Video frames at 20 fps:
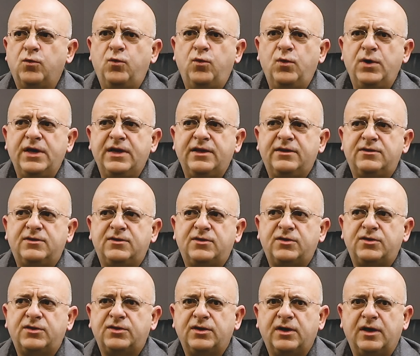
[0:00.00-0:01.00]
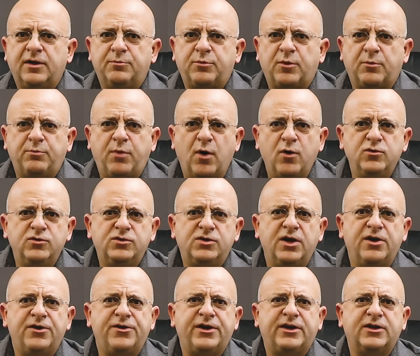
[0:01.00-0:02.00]
with a proposed
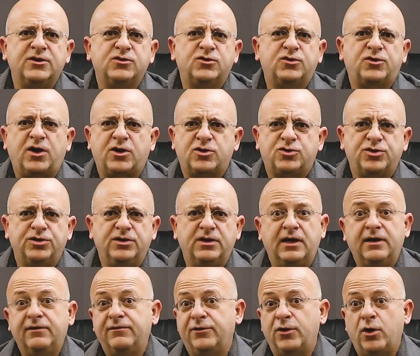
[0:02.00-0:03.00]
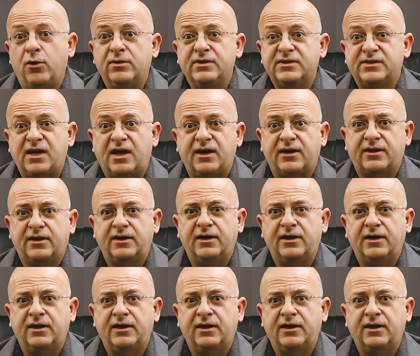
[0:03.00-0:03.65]
reconstruction of Noah's Ark.